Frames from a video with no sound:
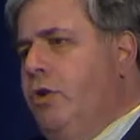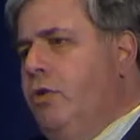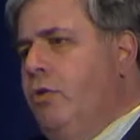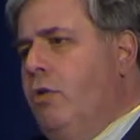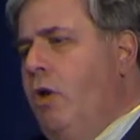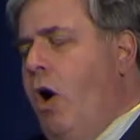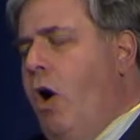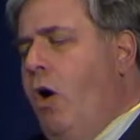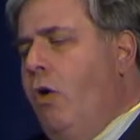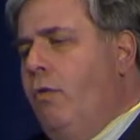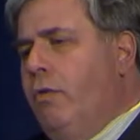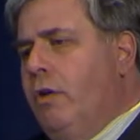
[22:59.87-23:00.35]
for you
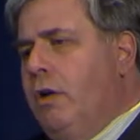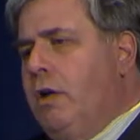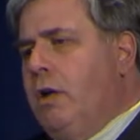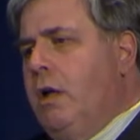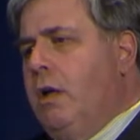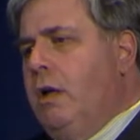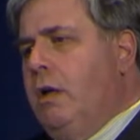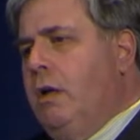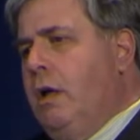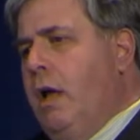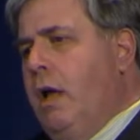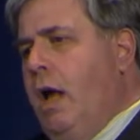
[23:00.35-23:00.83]
to
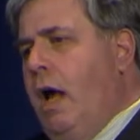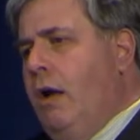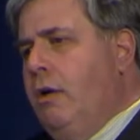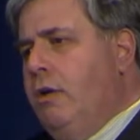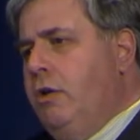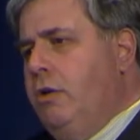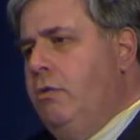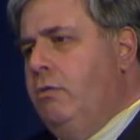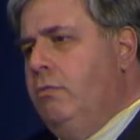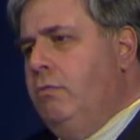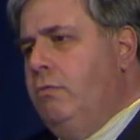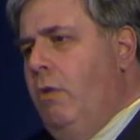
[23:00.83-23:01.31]
how
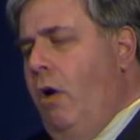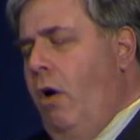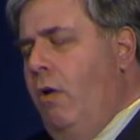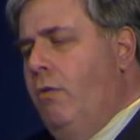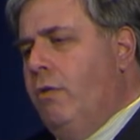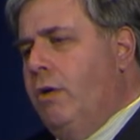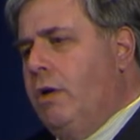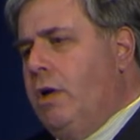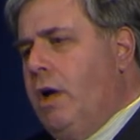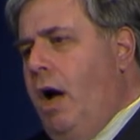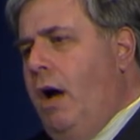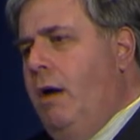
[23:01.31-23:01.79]
do you
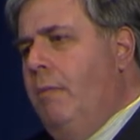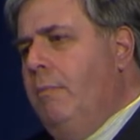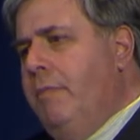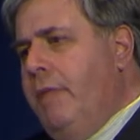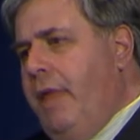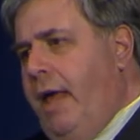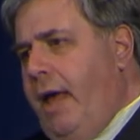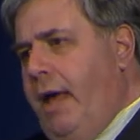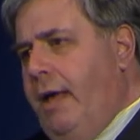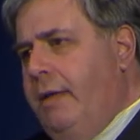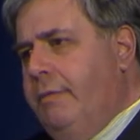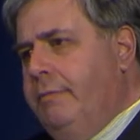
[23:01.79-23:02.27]
overcome
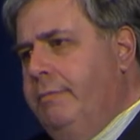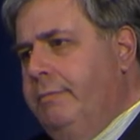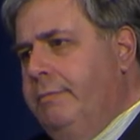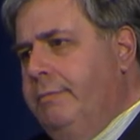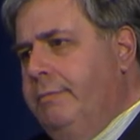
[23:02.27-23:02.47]
that?